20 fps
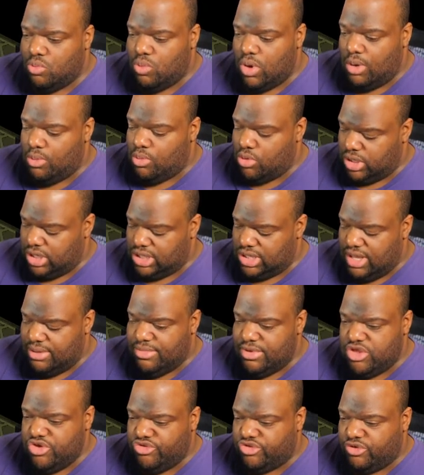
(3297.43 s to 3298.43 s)
Why won't it let
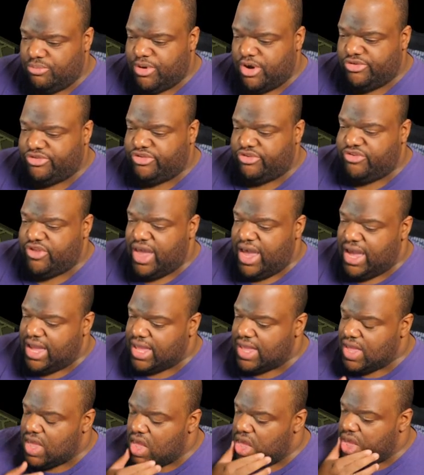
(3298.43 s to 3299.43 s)
me use the first attack?
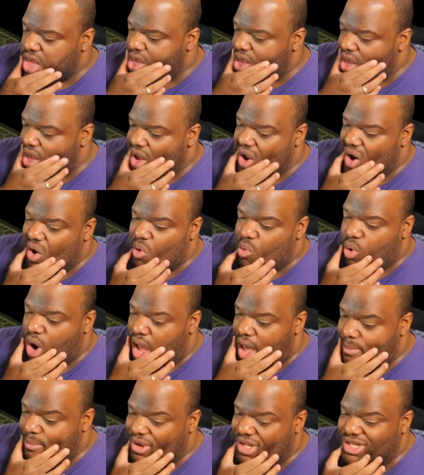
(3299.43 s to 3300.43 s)

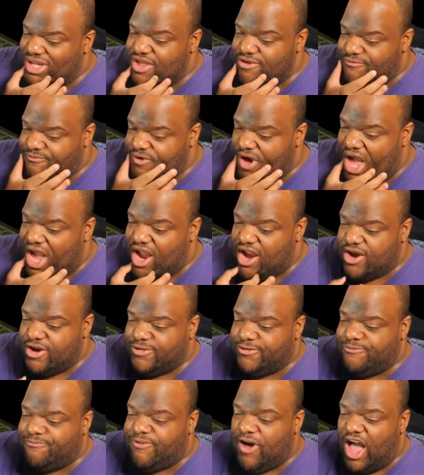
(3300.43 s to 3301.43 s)
Rapidly
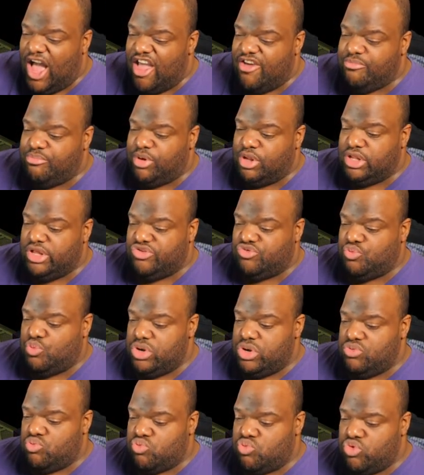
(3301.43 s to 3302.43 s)
fires five bullets
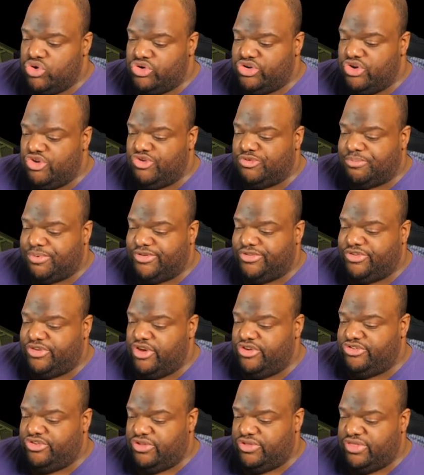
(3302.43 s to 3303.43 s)
with reduced
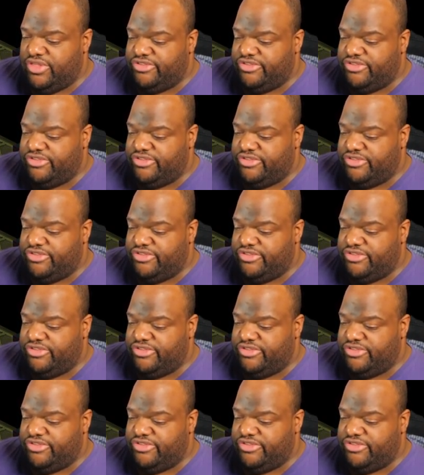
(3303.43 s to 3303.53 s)
precision.